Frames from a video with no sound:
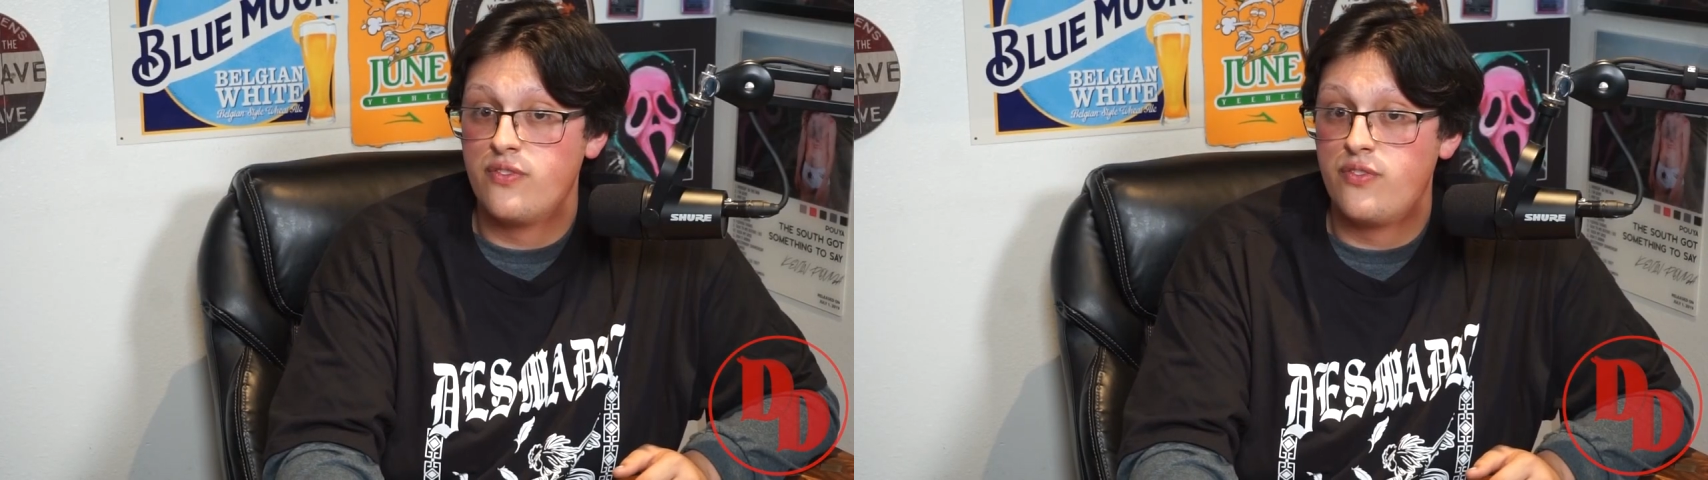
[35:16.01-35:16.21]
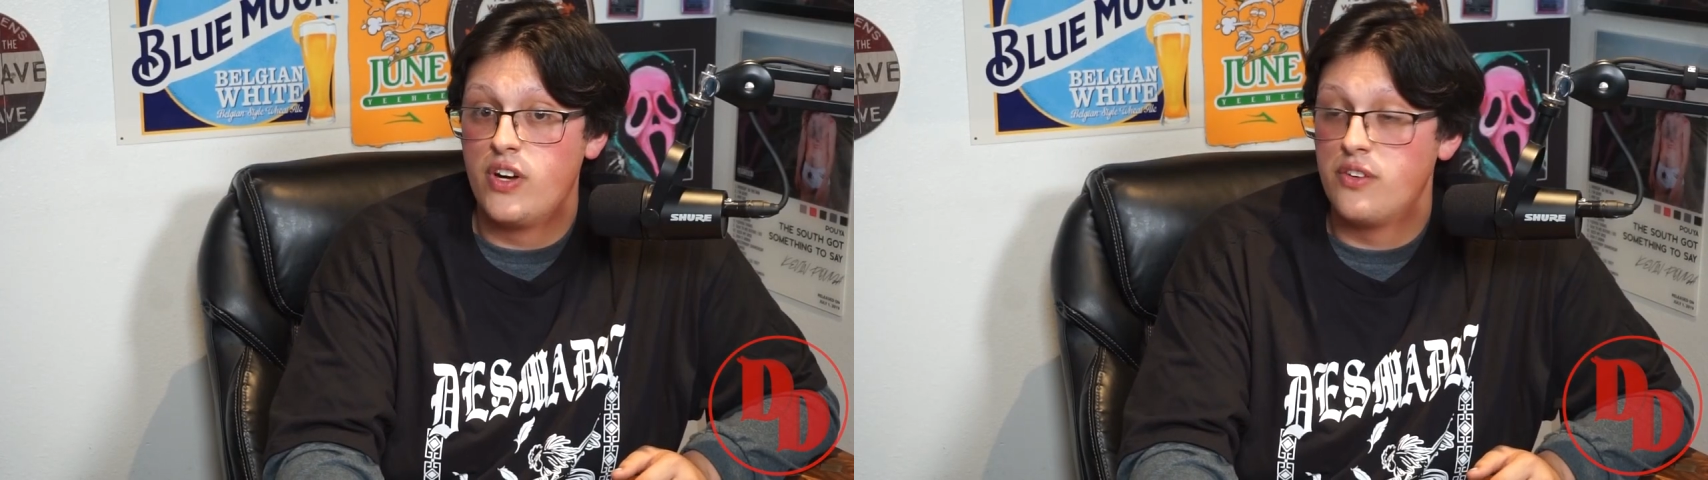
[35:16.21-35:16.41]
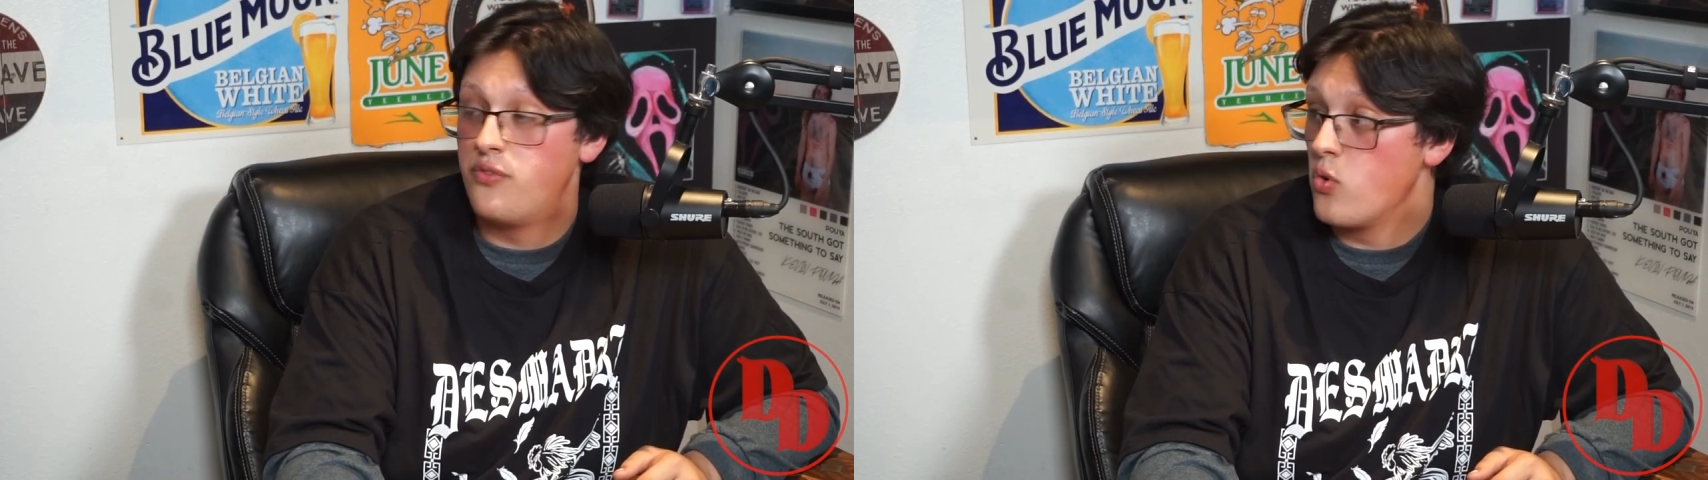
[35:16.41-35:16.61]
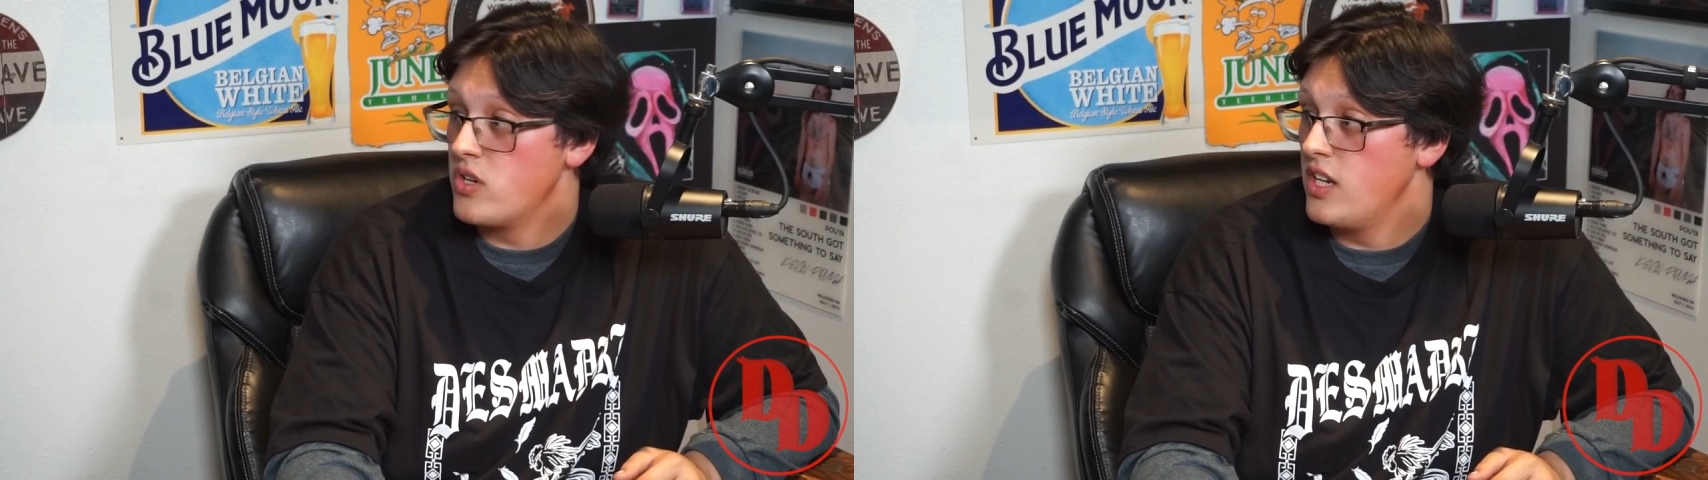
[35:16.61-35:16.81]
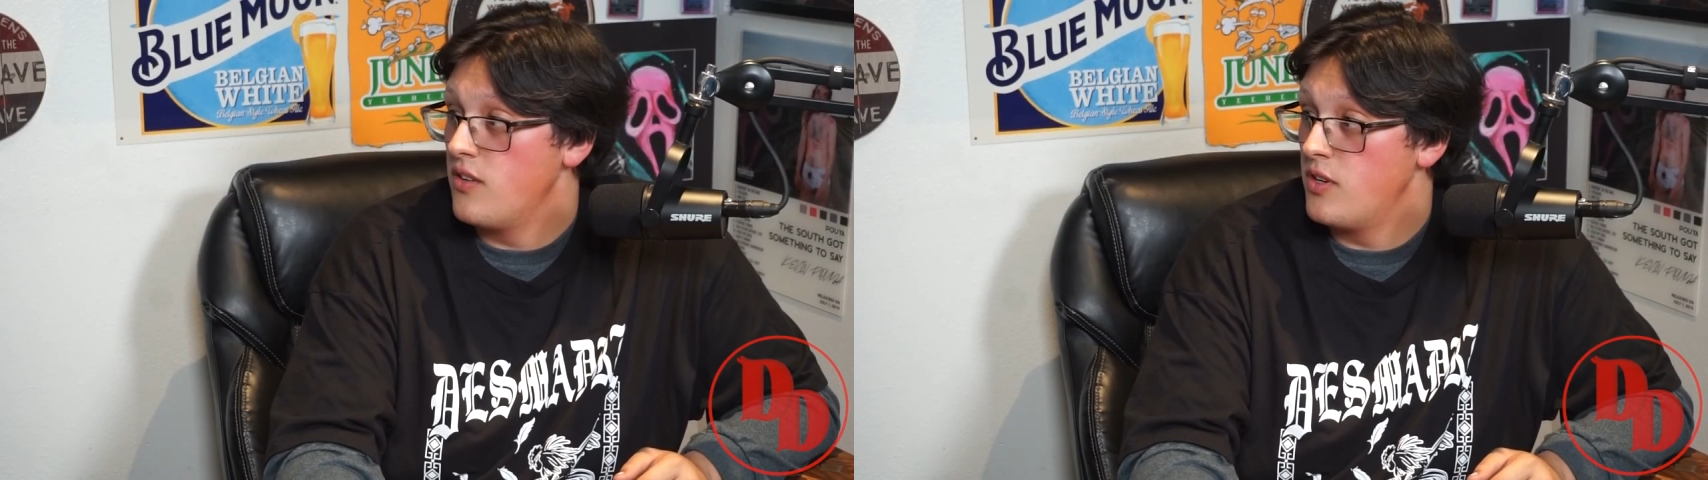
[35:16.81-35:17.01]
fucking
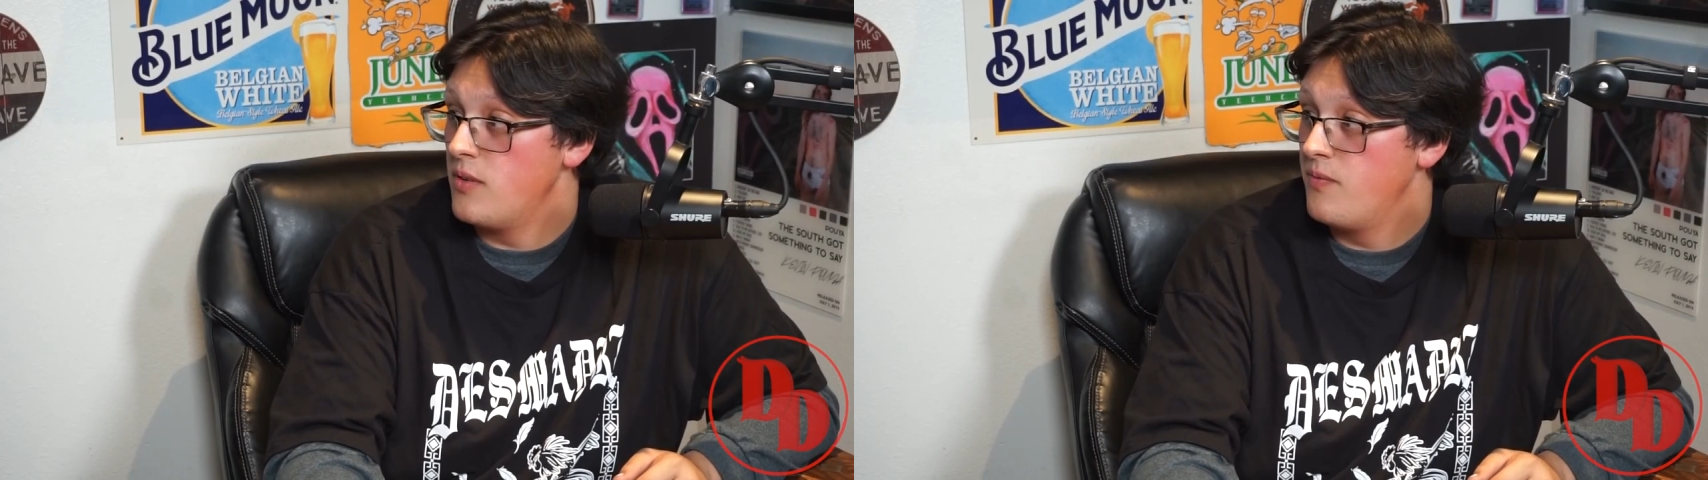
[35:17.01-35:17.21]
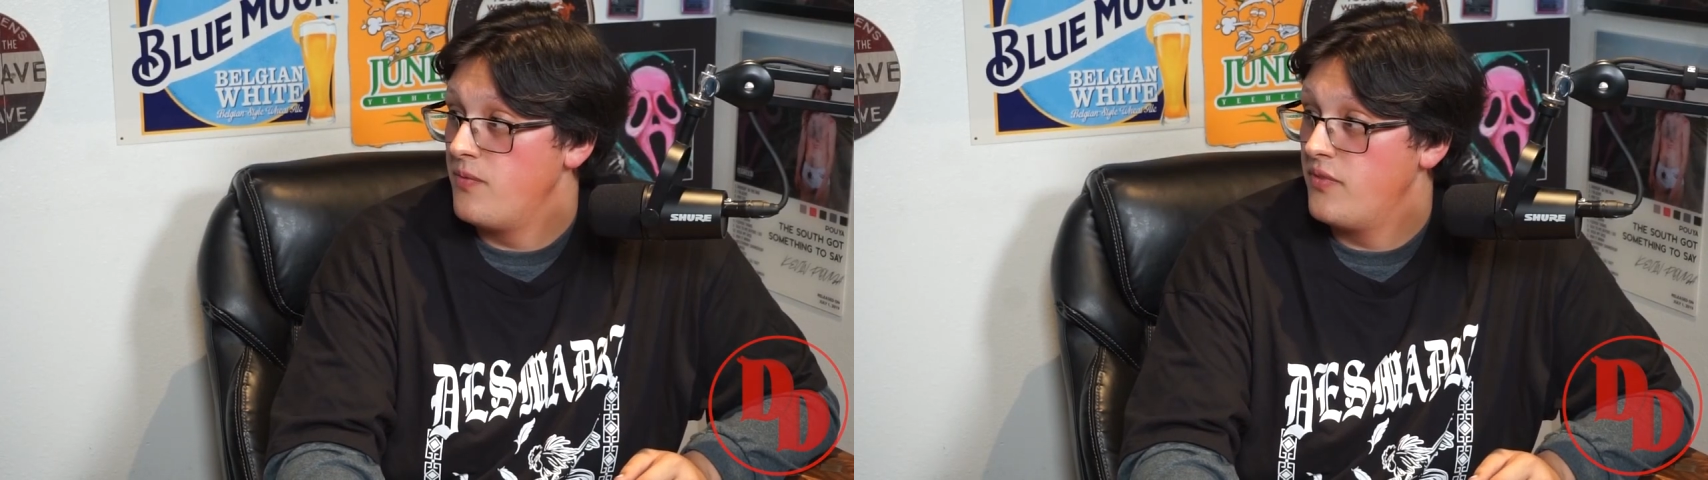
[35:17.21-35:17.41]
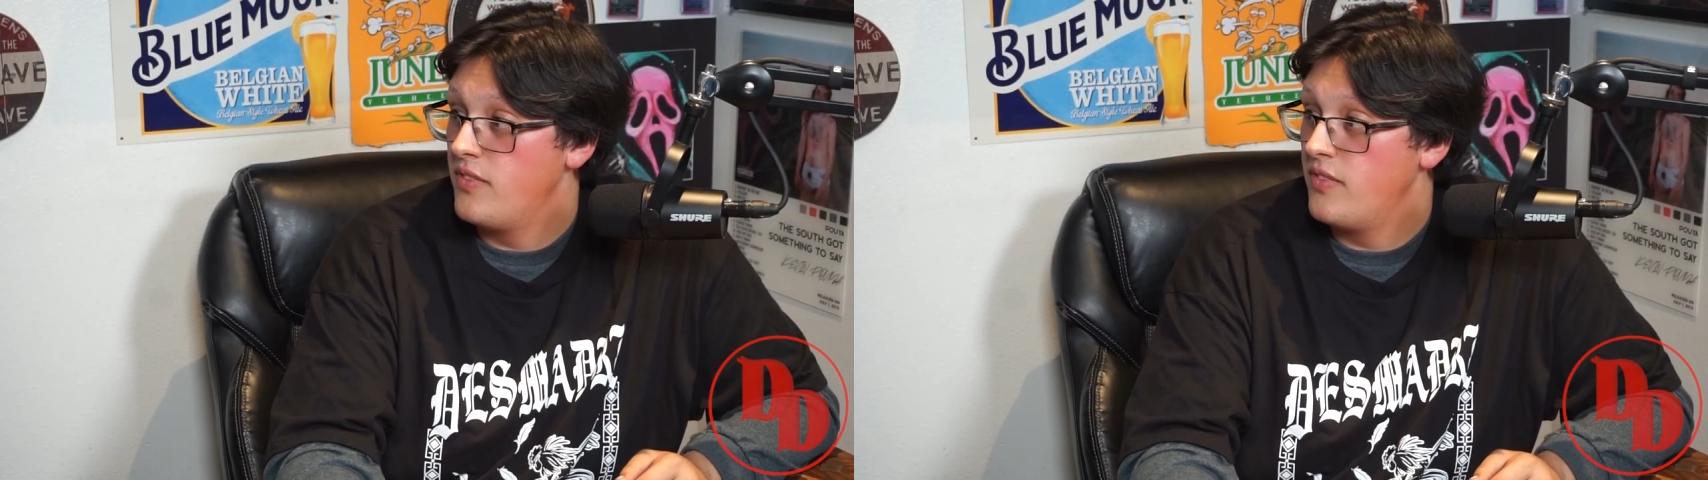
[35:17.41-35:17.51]
fourteen seventy. Of them.